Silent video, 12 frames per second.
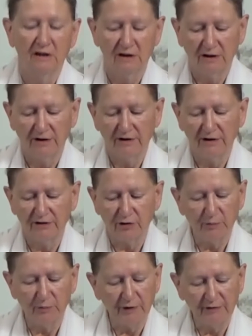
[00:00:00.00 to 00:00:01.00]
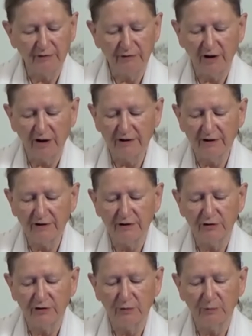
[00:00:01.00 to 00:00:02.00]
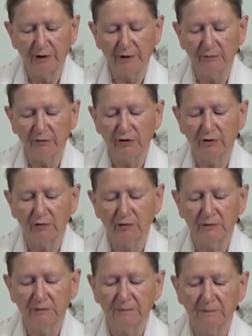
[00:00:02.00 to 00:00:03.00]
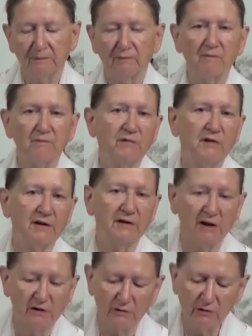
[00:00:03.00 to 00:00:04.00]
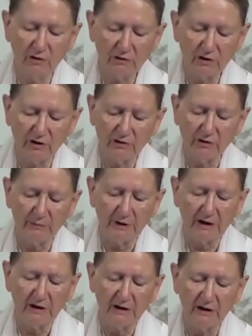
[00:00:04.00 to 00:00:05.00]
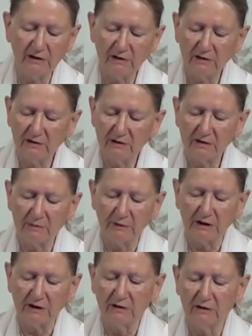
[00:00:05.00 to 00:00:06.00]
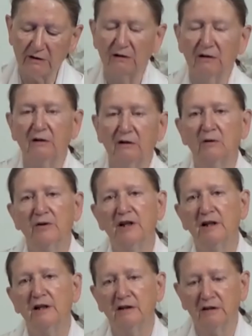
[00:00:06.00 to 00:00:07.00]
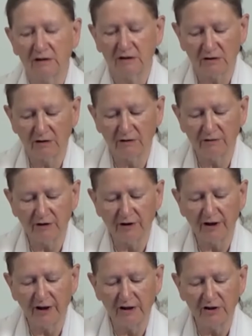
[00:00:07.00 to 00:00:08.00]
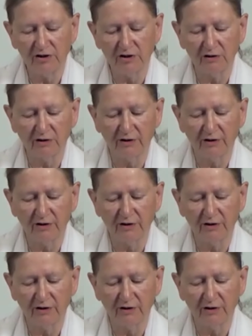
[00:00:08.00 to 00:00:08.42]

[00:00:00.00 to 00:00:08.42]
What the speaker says: the Supreme Father, the Supreme Soul, and they do not know the beginning, the middle, or the end of creation.